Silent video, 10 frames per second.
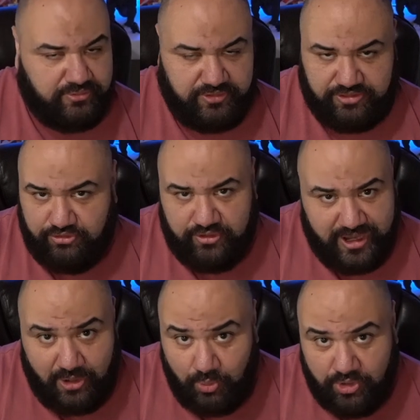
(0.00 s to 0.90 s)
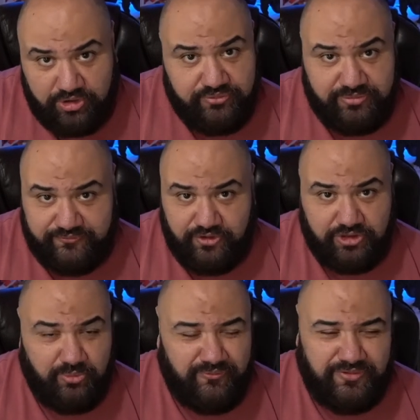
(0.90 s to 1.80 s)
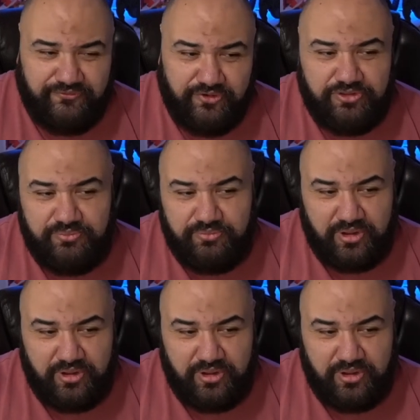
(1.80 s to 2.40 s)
The story got worse from the first movie. The first